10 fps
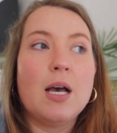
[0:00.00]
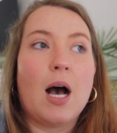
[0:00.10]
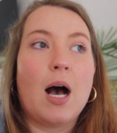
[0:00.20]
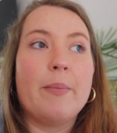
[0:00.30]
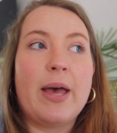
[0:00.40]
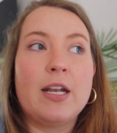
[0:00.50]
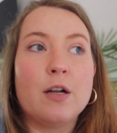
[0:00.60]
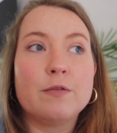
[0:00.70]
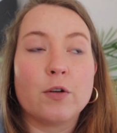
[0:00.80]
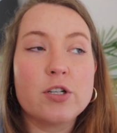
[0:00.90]
Um, and
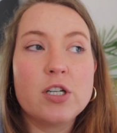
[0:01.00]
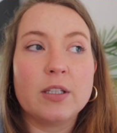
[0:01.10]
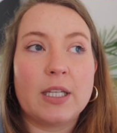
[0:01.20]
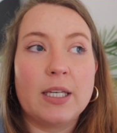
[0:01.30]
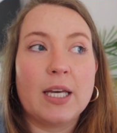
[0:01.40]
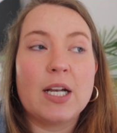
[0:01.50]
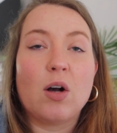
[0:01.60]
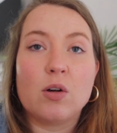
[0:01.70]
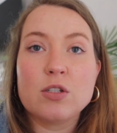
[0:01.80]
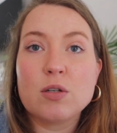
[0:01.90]
unfortunately, it
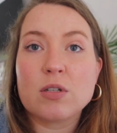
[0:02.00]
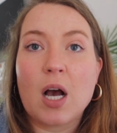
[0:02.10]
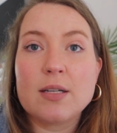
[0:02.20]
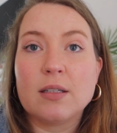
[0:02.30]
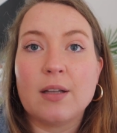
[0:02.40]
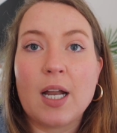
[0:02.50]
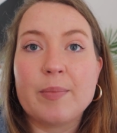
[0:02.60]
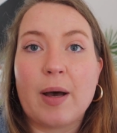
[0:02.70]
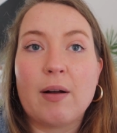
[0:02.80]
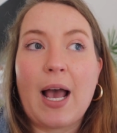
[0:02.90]
also talks a lot
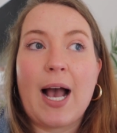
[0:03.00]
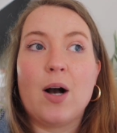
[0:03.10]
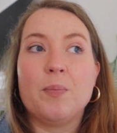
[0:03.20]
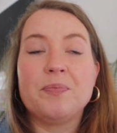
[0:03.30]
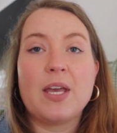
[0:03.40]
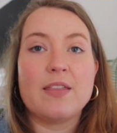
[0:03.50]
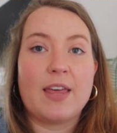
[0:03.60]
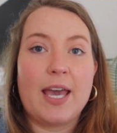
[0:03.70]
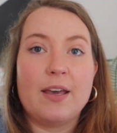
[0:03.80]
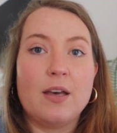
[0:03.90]
about how
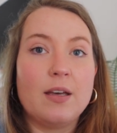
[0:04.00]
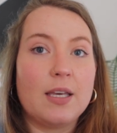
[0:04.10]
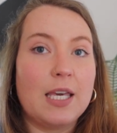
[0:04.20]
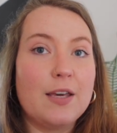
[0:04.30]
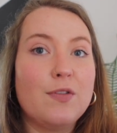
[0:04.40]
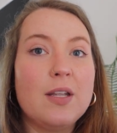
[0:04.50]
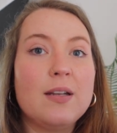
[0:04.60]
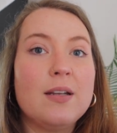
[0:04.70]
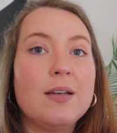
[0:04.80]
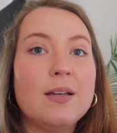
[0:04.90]
they, even
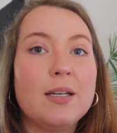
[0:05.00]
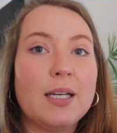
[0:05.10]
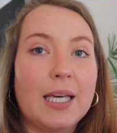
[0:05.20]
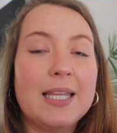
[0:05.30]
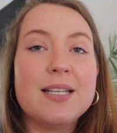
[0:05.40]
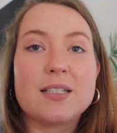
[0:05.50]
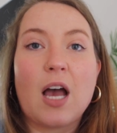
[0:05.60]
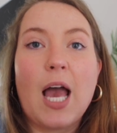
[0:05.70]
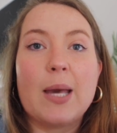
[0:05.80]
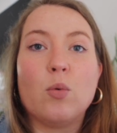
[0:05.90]
in the
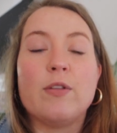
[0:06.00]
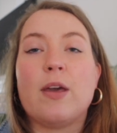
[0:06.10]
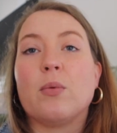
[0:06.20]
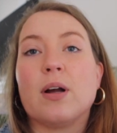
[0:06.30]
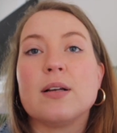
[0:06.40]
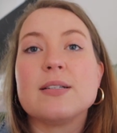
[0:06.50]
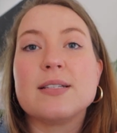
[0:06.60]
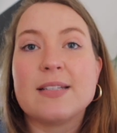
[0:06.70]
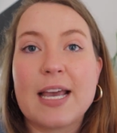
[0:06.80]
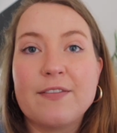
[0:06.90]
time where they were
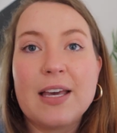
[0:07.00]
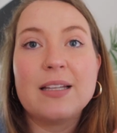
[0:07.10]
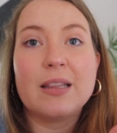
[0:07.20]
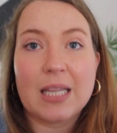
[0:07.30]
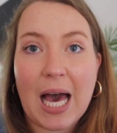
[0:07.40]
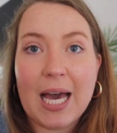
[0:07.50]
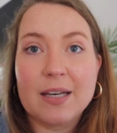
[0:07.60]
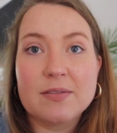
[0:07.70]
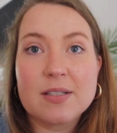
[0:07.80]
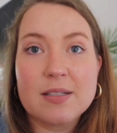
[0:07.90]
saving
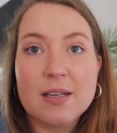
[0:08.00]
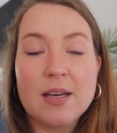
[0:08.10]
lives,